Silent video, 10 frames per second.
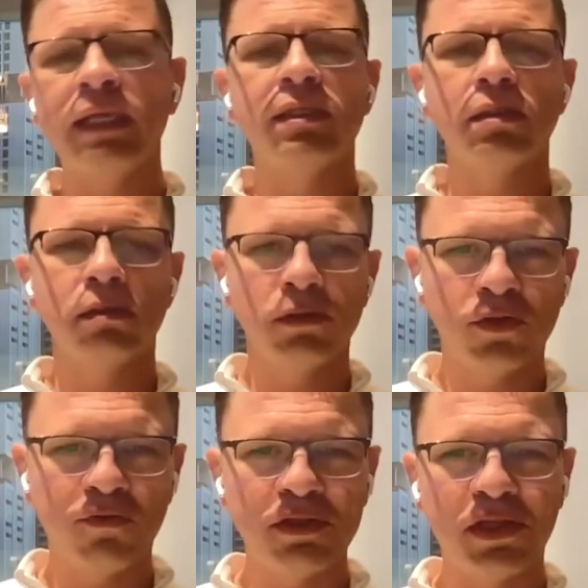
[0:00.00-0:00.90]
less
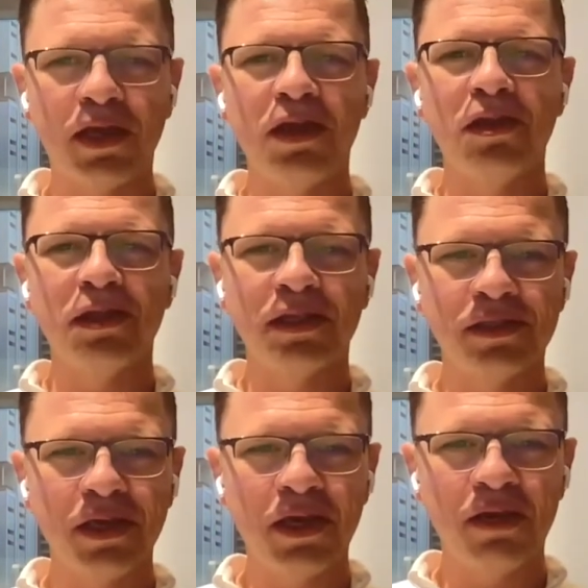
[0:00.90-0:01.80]
sophisticated,
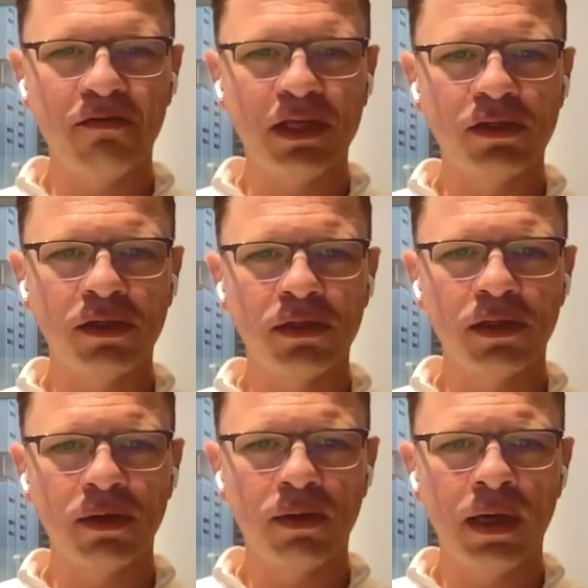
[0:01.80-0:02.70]
let's say,
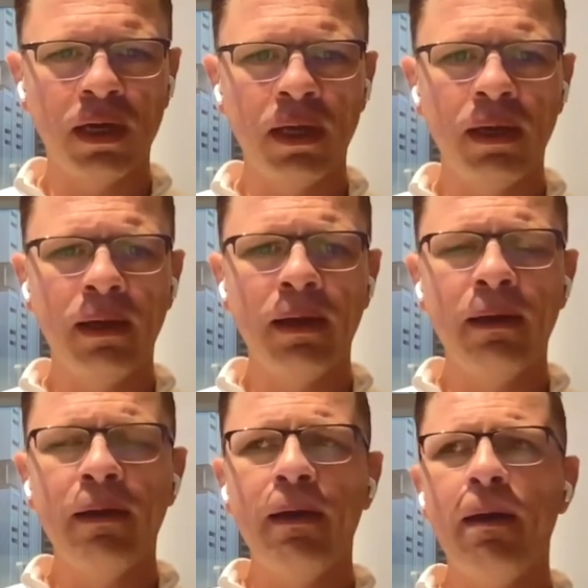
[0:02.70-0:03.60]
investors, right?
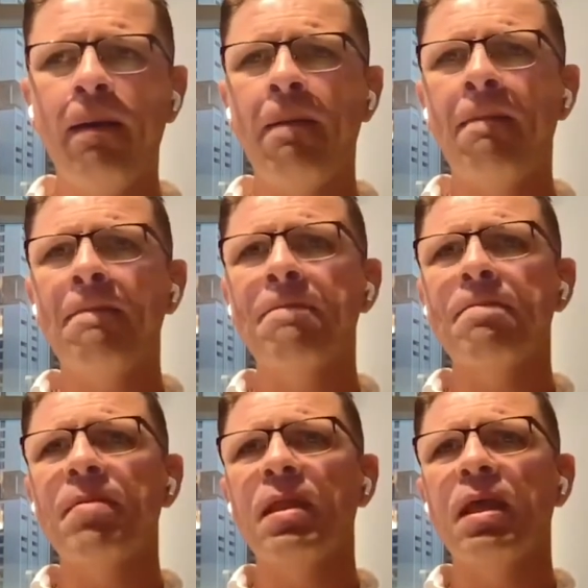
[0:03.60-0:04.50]

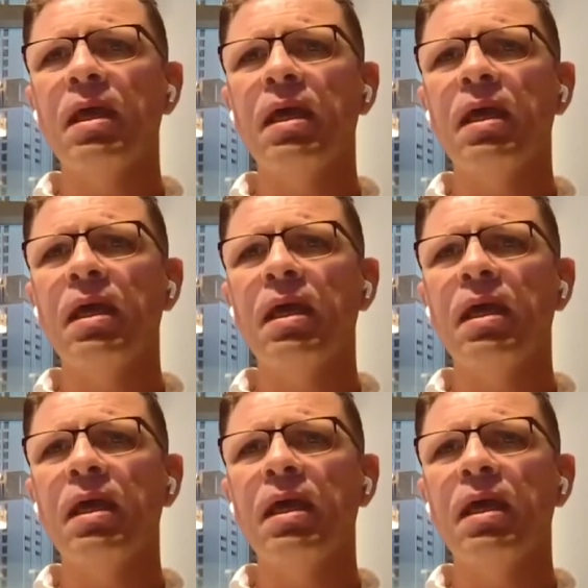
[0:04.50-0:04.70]
Um,